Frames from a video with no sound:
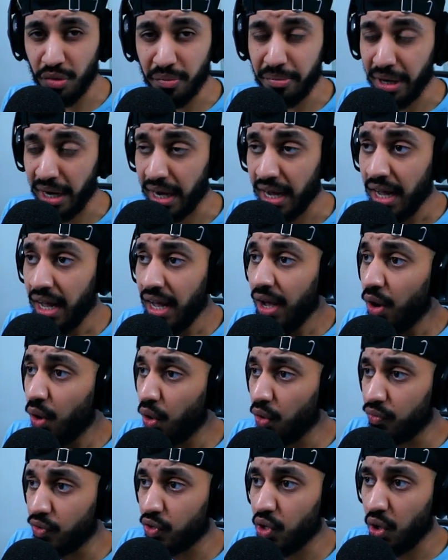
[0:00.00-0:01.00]
But
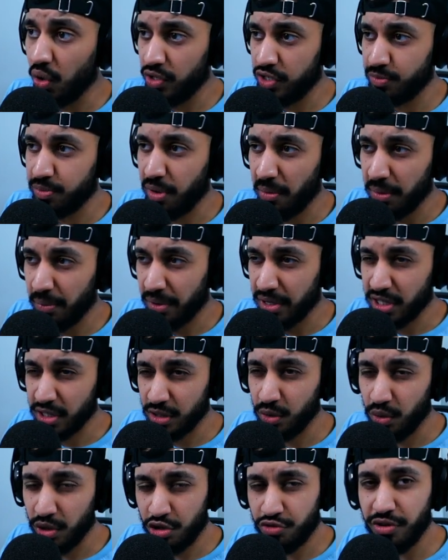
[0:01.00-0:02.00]
overall, this is probably one of the
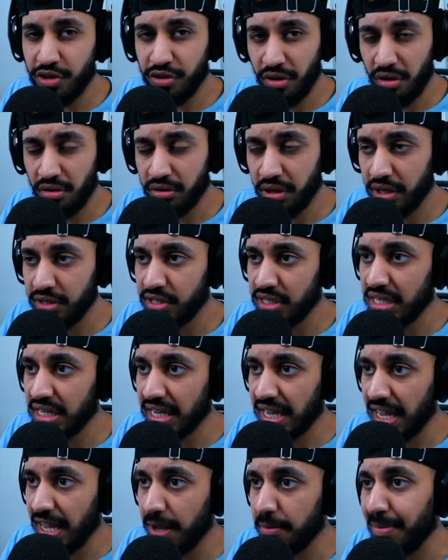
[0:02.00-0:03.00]
lowest recoil guns in the
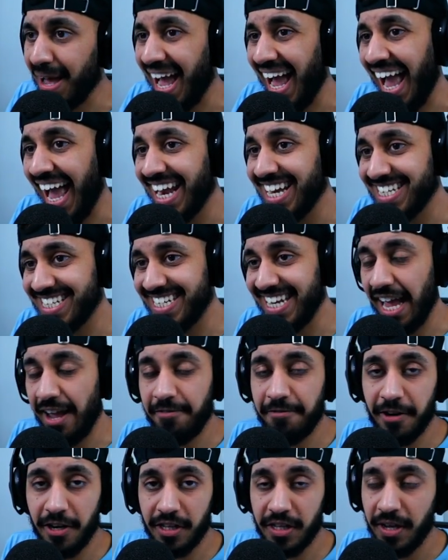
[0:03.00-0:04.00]
game, and it's
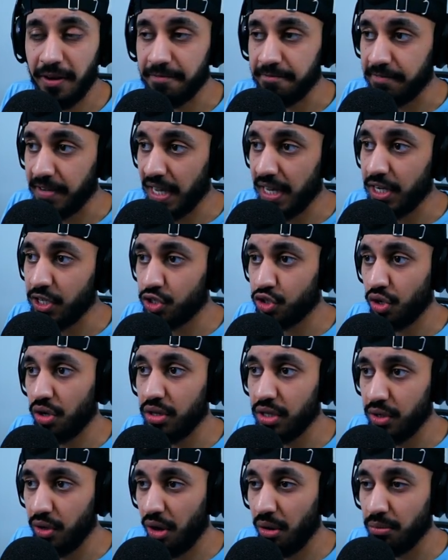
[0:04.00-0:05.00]
definitely a very solid